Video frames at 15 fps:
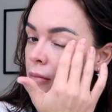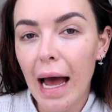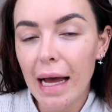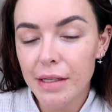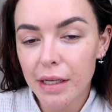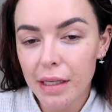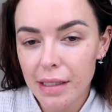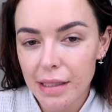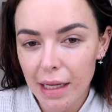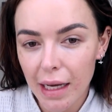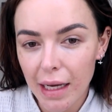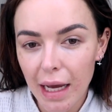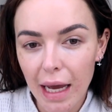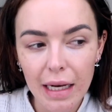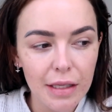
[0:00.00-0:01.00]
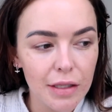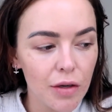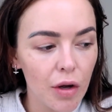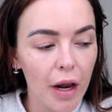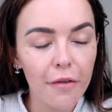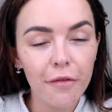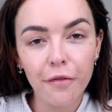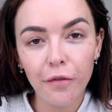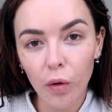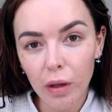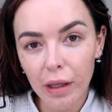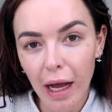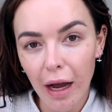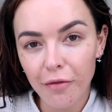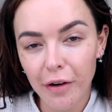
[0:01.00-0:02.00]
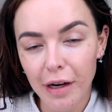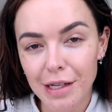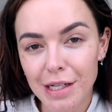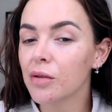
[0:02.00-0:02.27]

As you can see, it is not a full coverage.